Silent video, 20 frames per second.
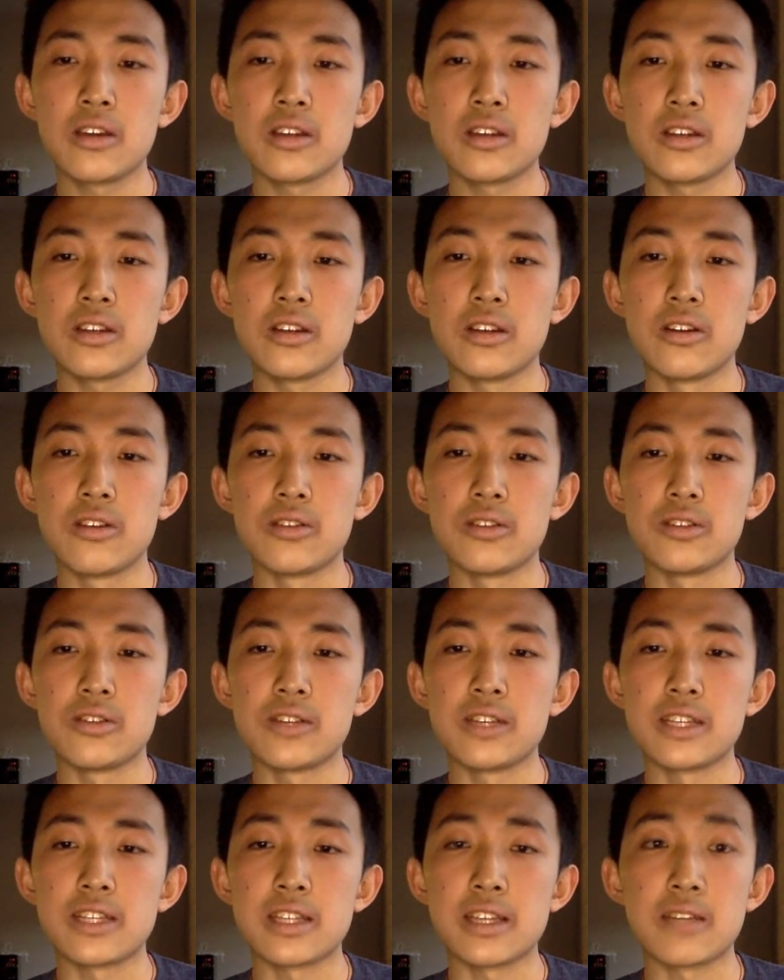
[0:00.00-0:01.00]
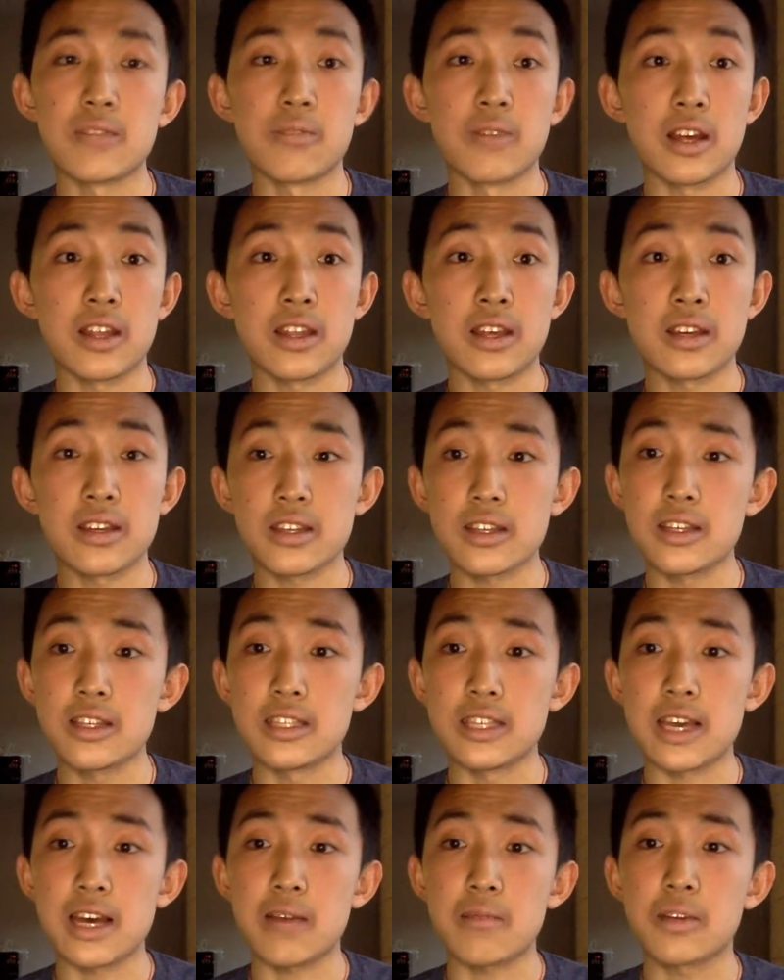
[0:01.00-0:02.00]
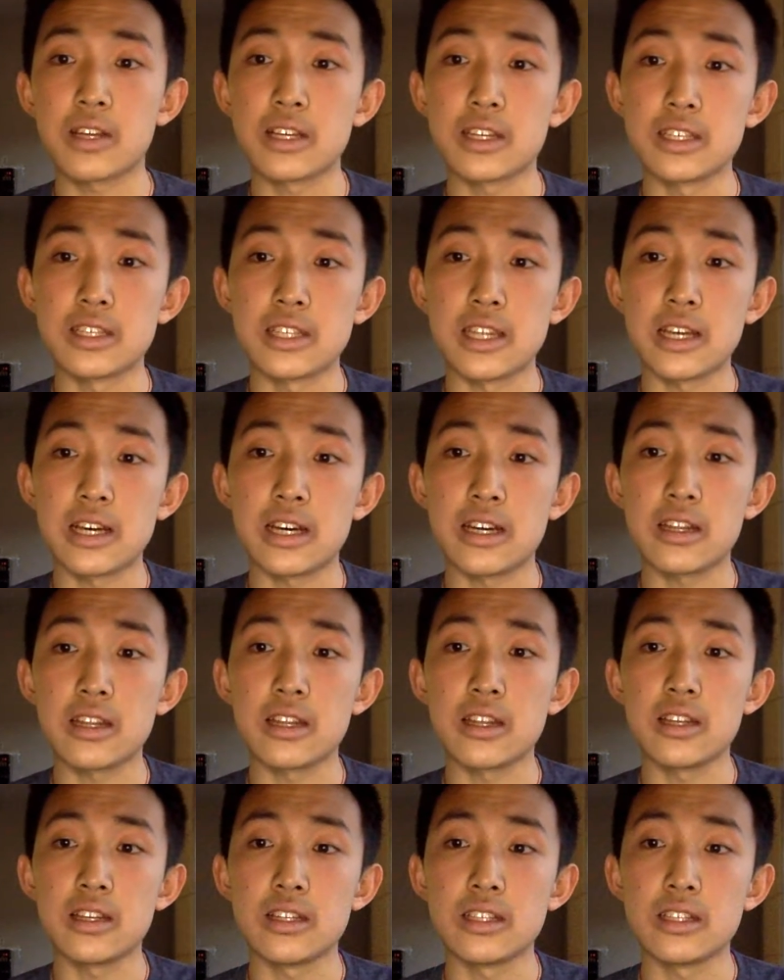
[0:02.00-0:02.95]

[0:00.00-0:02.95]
you know, during descent, what I think is happening is that